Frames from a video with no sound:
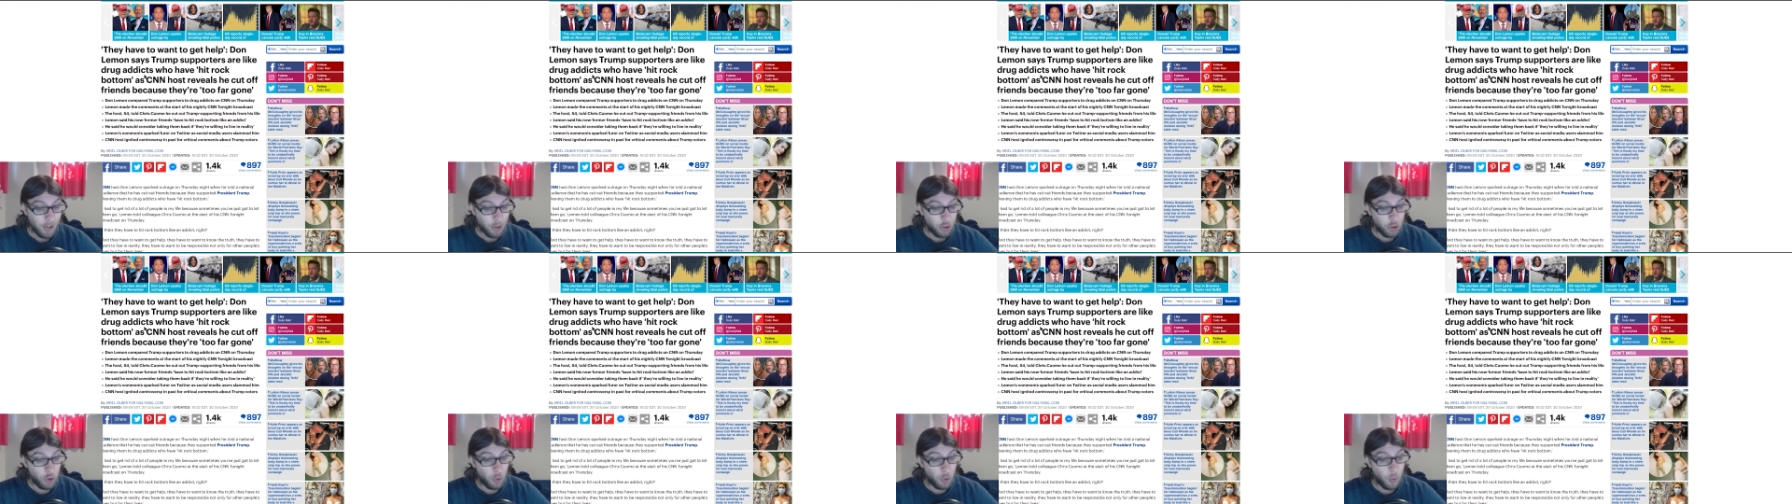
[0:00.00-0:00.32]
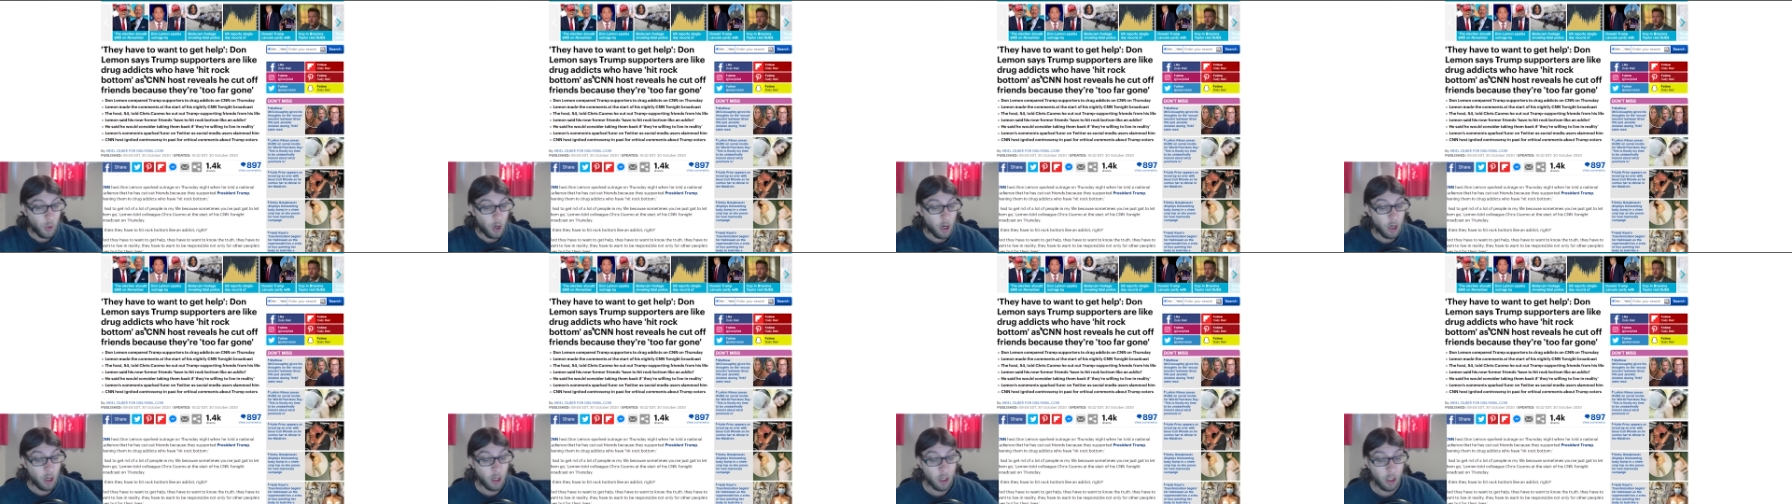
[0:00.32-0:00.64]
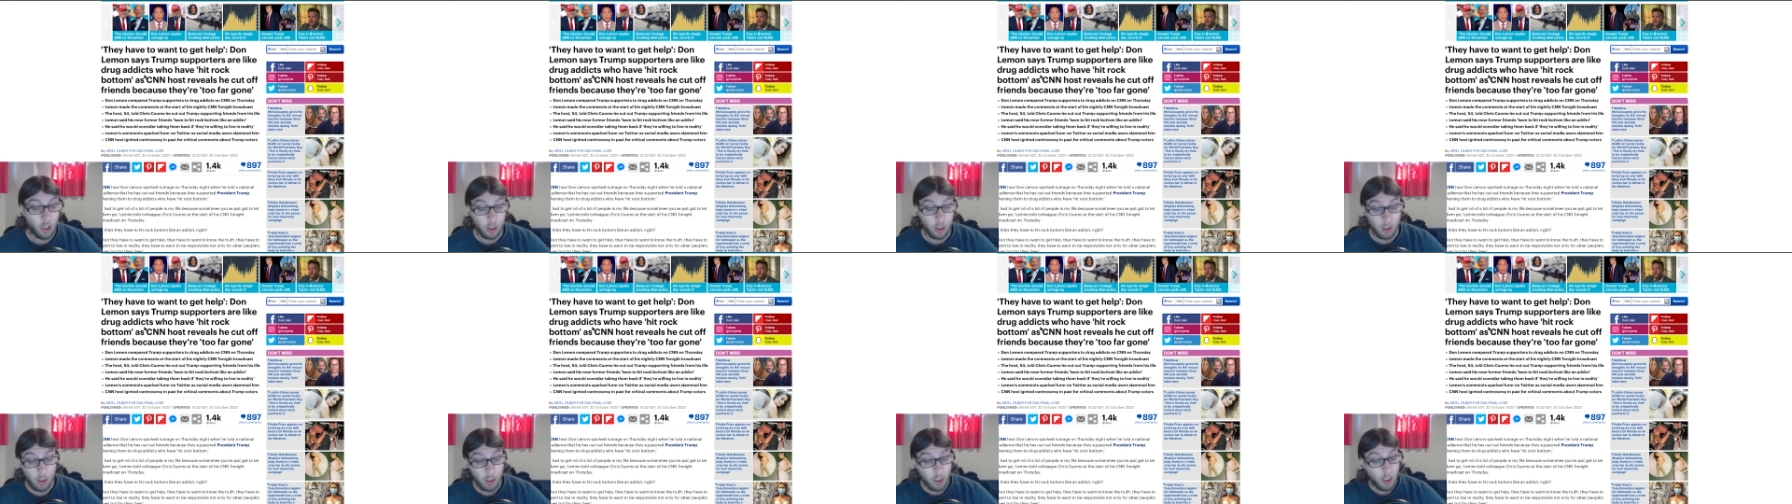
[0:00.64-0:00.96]
you
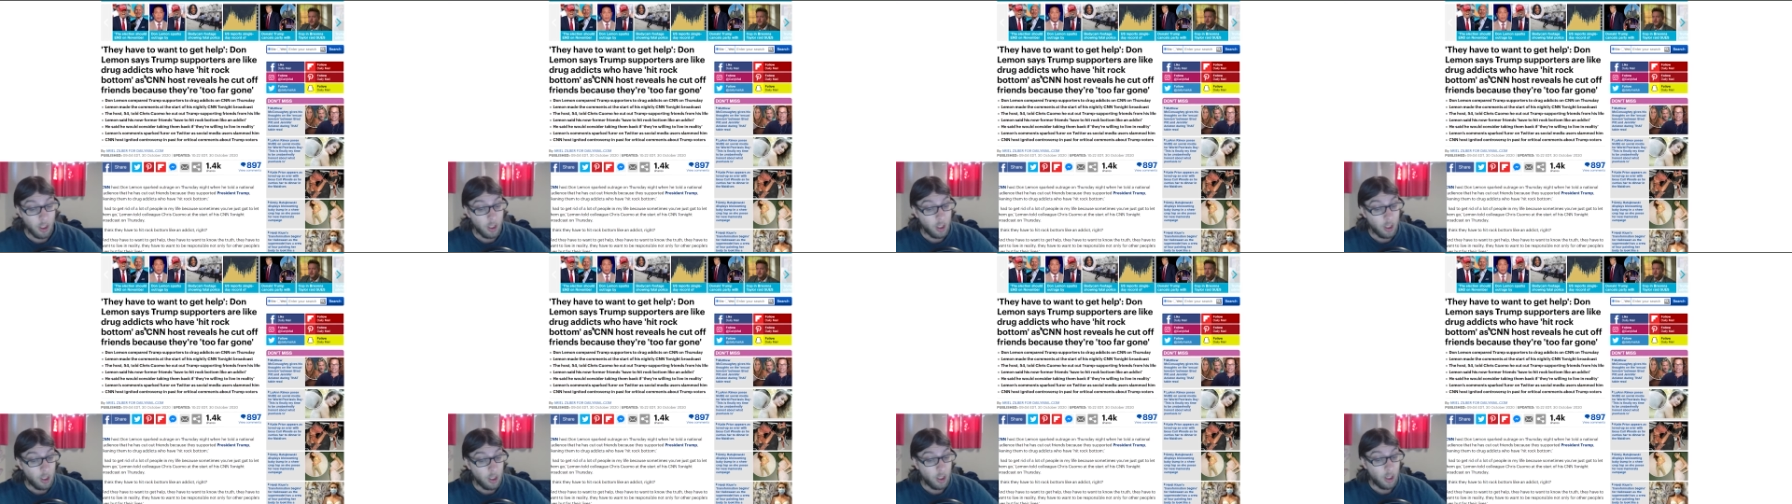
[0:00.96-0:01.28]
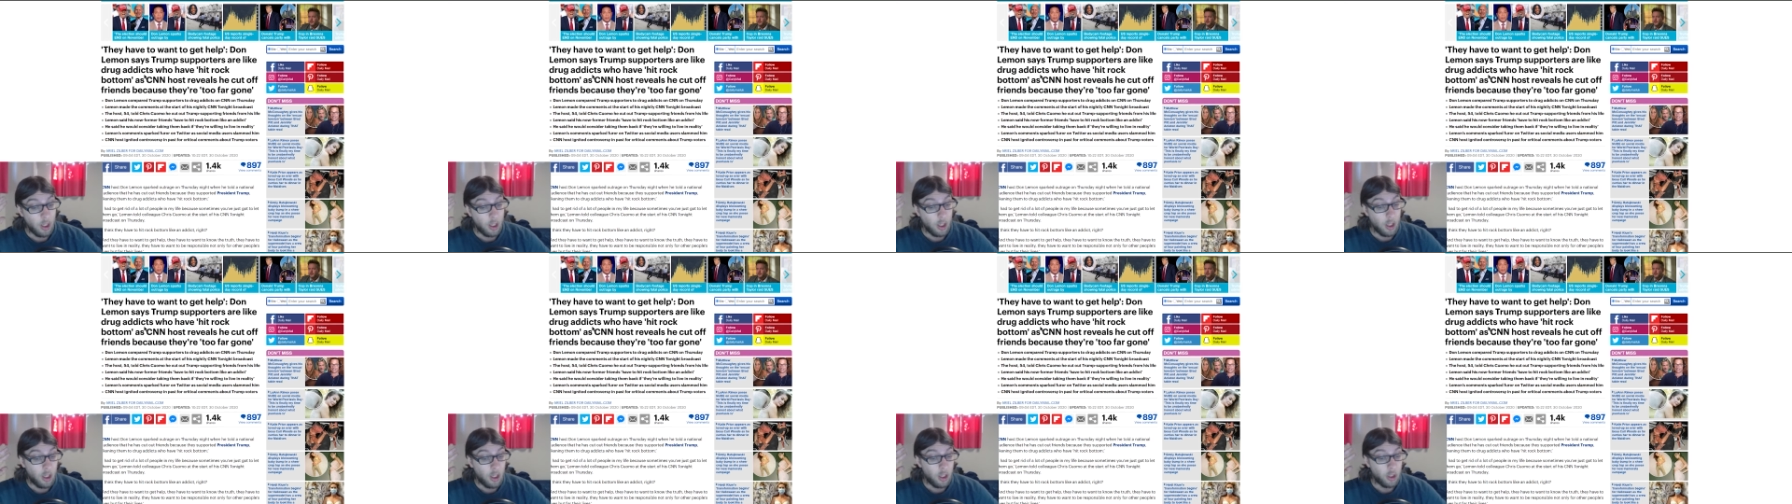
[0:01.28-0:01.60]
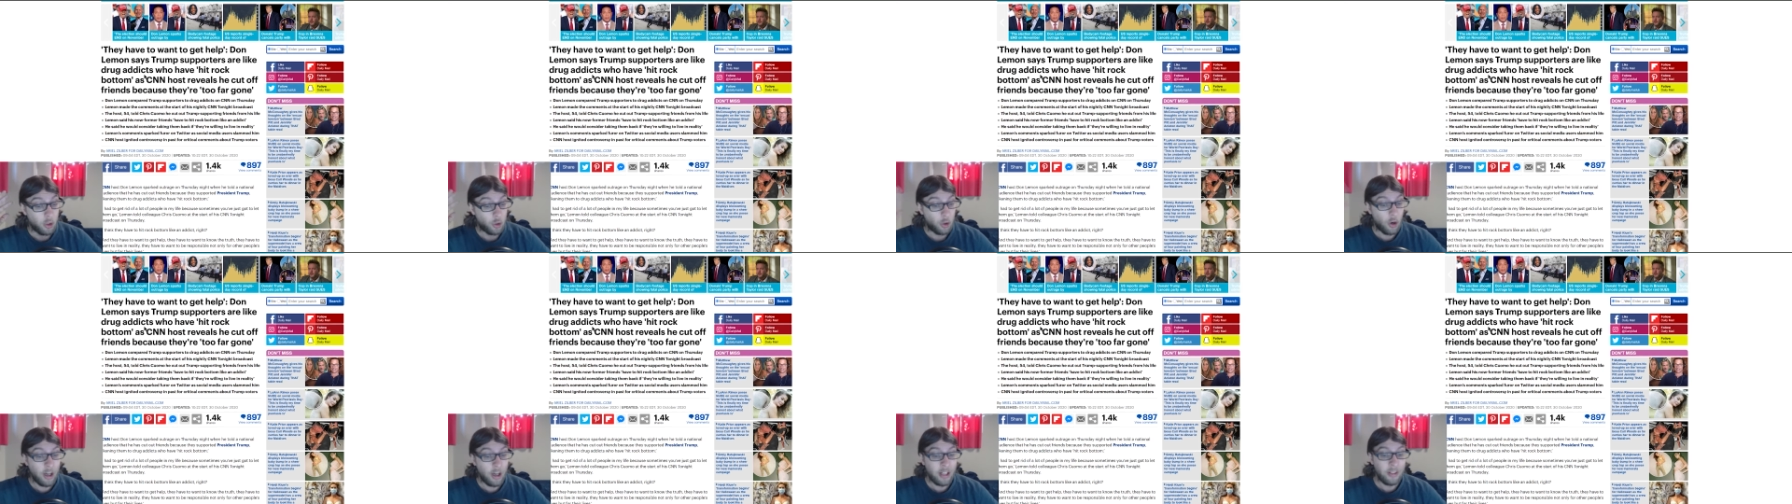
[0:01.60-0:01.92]
are
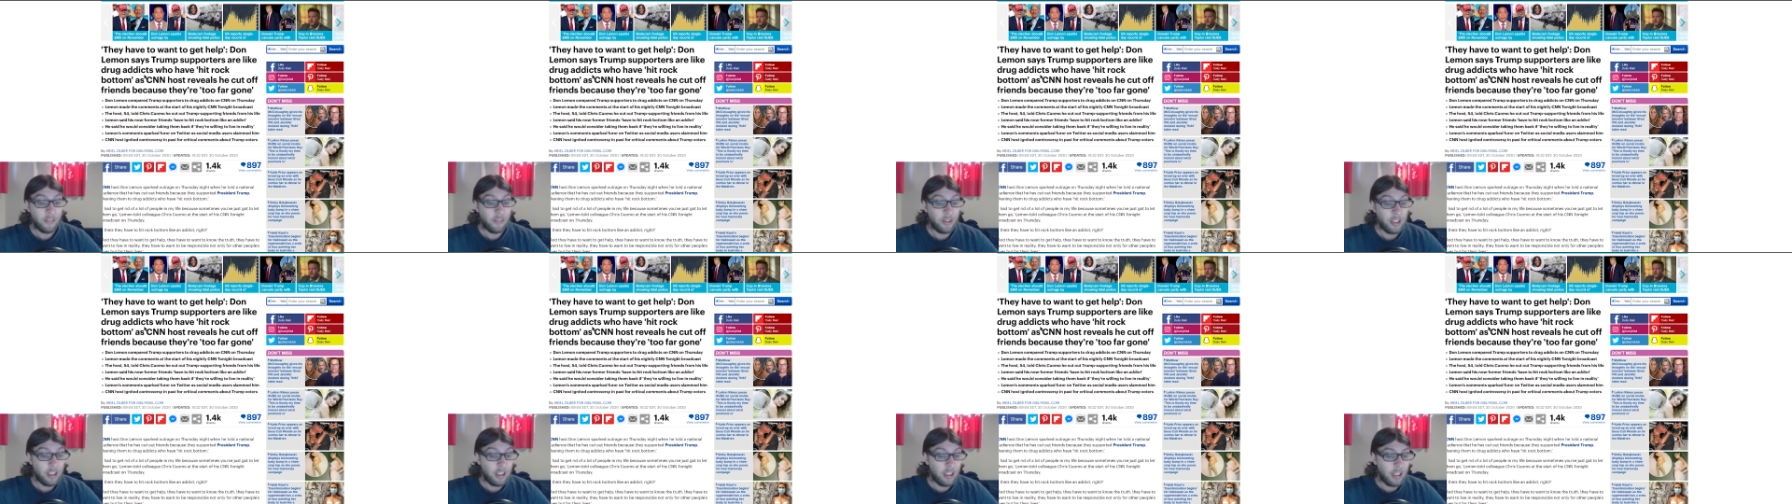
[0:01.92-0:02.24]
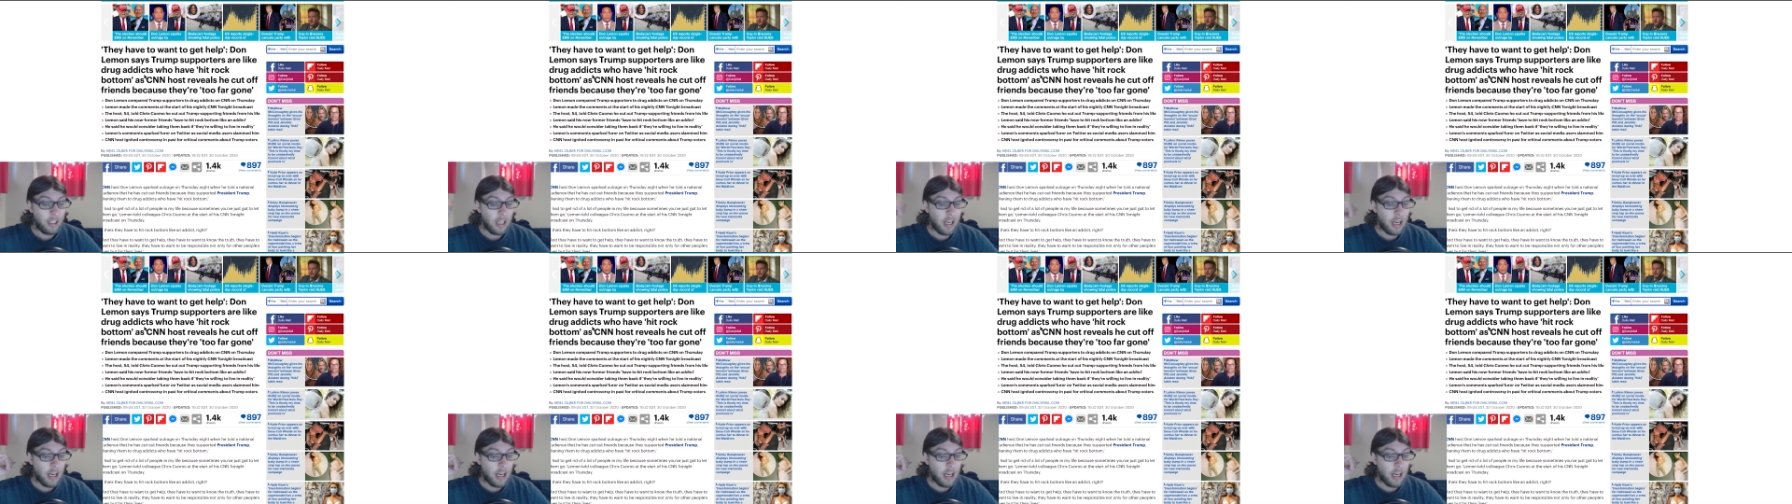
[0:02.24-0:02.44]
crazy,